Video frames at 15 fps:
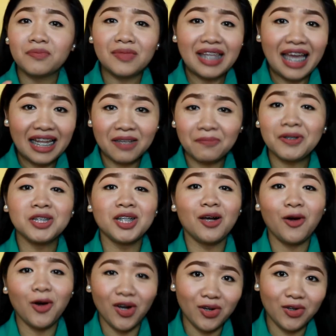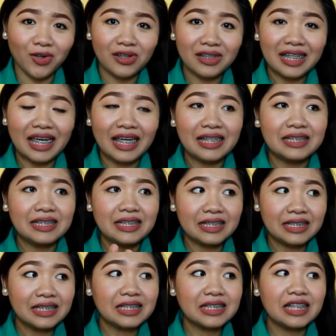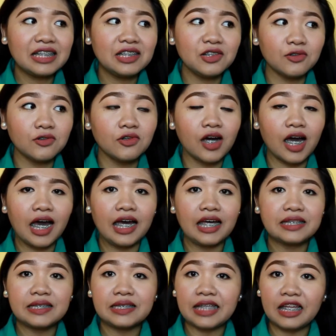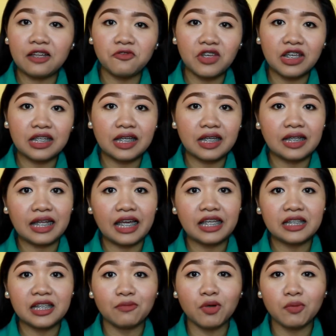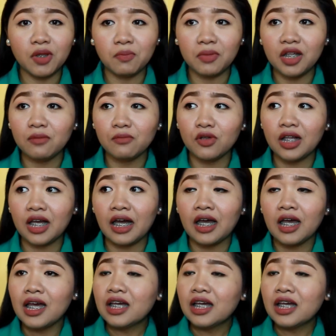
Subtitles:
galing pa siyang Hong Kong, guys. Hindi siya yung selfie ring light na mamibili mo lang